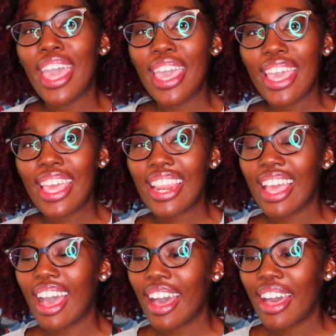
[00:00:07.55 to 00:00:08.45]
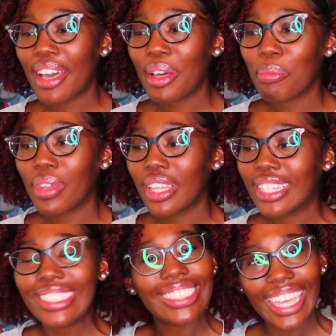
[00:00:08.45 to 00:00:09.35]
And
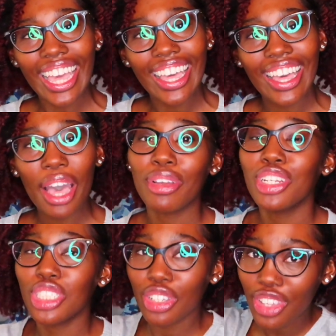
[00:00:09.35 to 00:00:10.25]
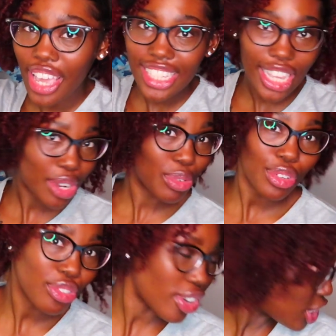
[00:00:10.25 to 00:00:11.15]
yeah, I'm going to show you guys how to
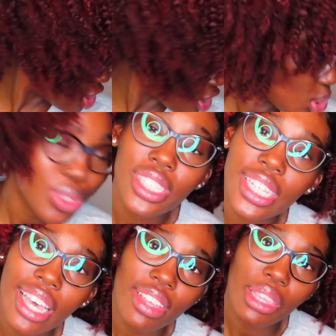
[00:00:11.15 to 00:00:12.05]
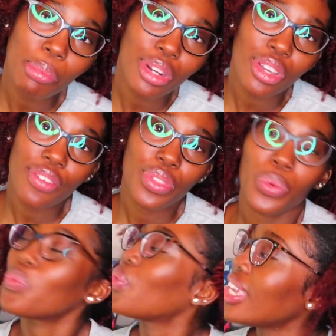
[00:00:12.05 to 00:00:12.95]
refresh your twist out in the middle of the
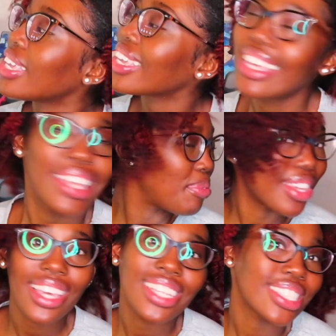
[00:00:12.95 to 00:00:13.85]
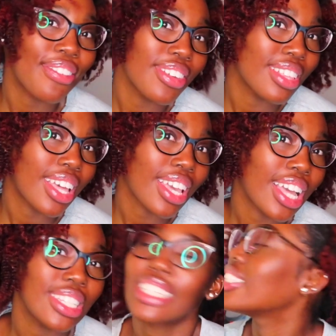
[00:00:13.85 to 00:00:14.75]
week, because I feel like
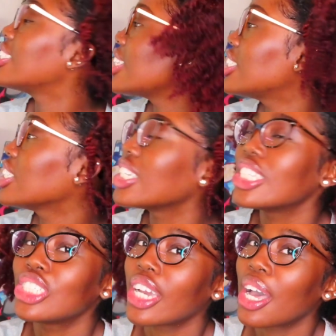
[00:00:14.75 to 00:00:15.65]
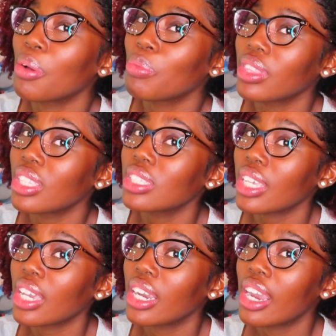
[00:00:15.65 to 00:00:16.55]
I did such a good job with this
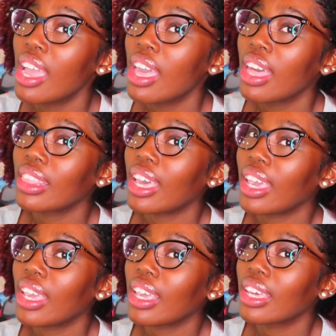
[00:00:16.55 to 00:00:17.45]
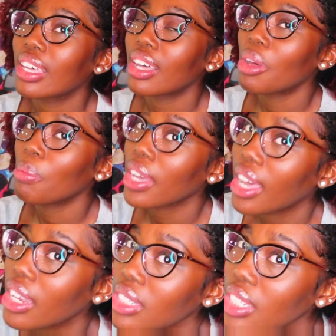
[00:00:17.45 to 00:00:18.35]
hair. Like, oh my
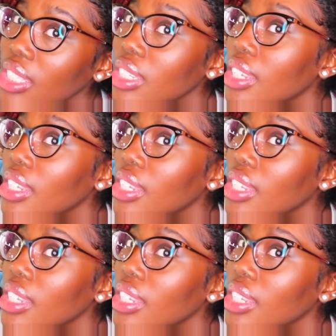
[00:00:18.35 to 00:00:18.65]
gosh, look at the